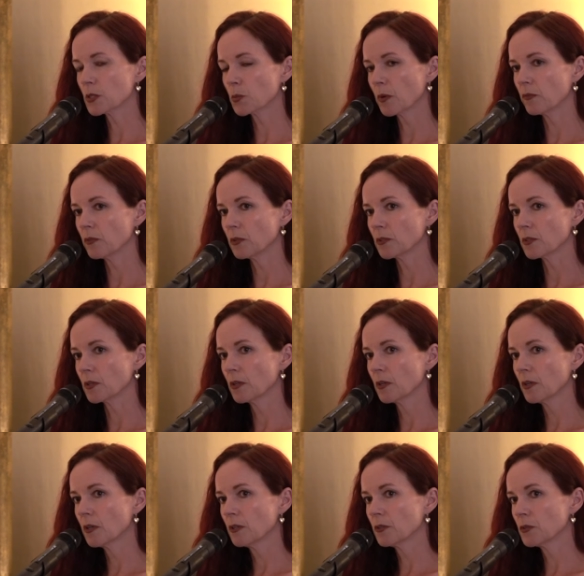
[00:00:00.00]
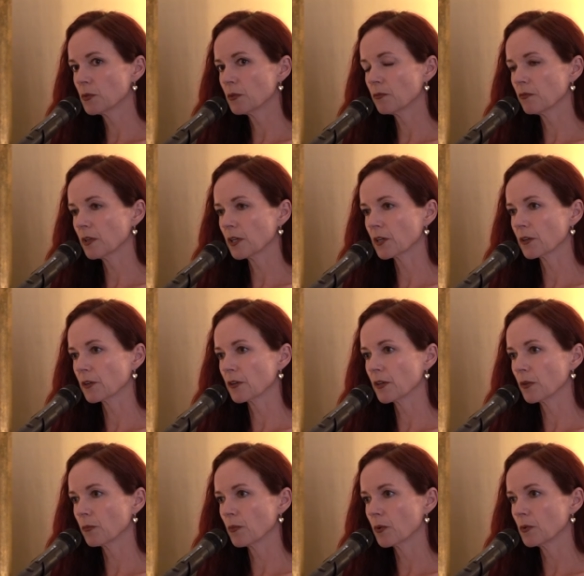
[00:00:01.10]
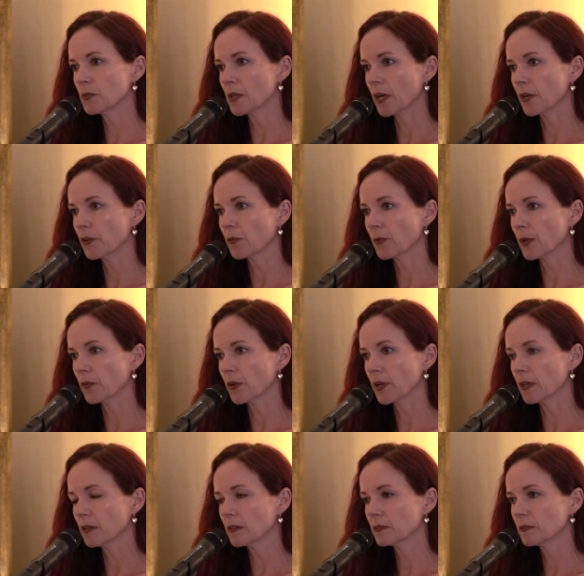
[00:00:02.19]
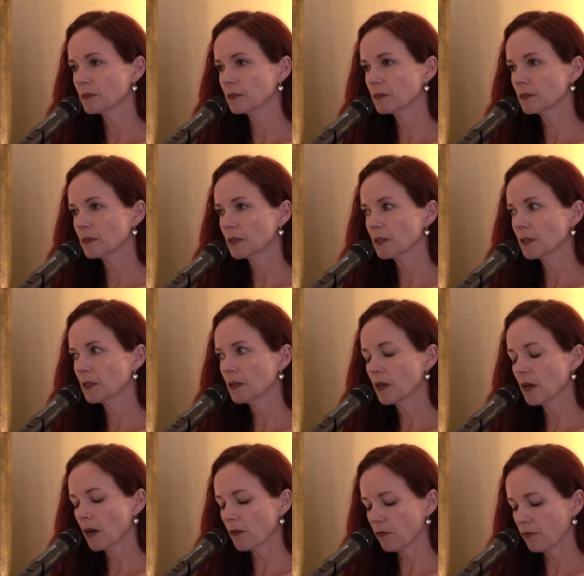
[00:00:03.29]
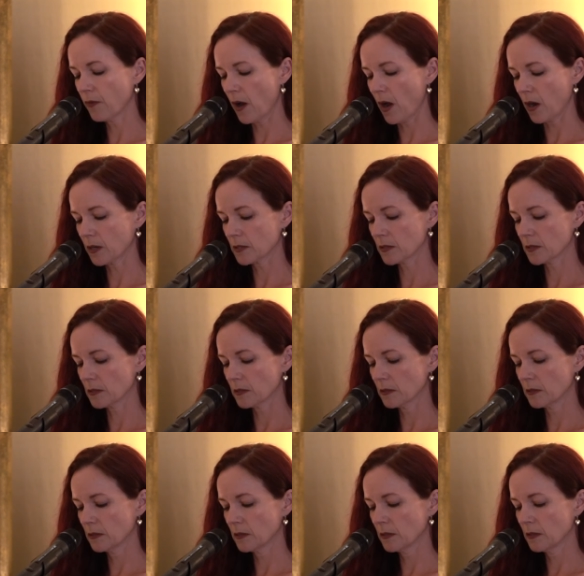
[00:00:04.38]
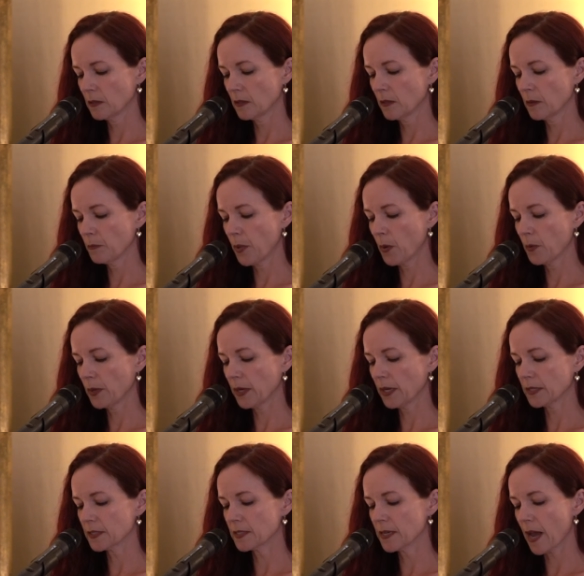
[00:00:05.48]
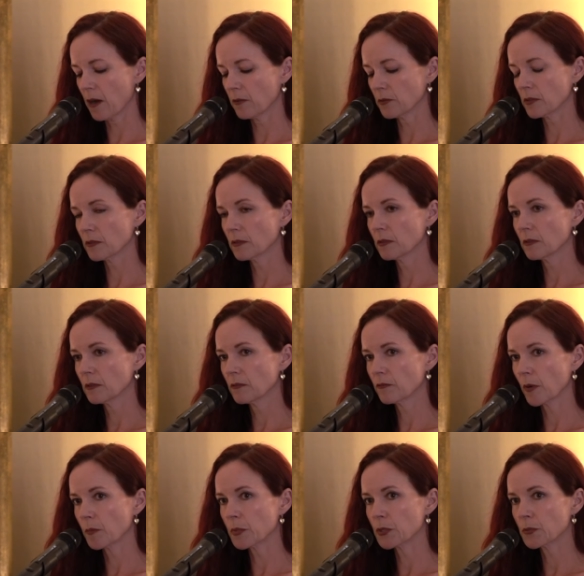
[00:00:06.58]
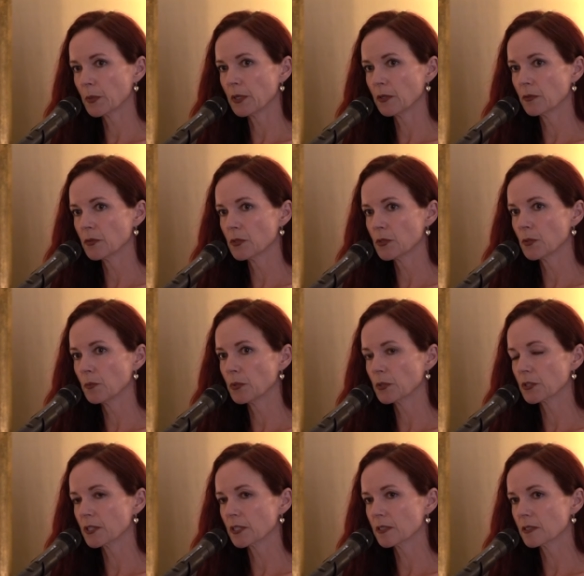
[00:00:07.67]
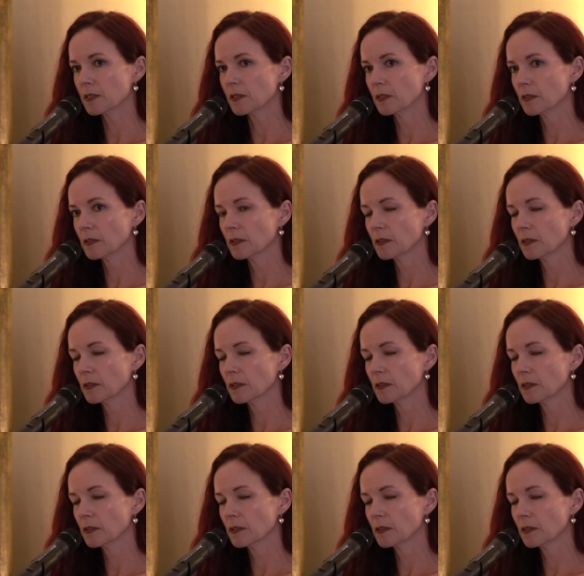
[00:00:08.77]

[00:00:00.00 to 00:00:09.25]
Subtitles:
swiveled to a flicker in the roadside greenery. A fox poking its snout from between two bushes.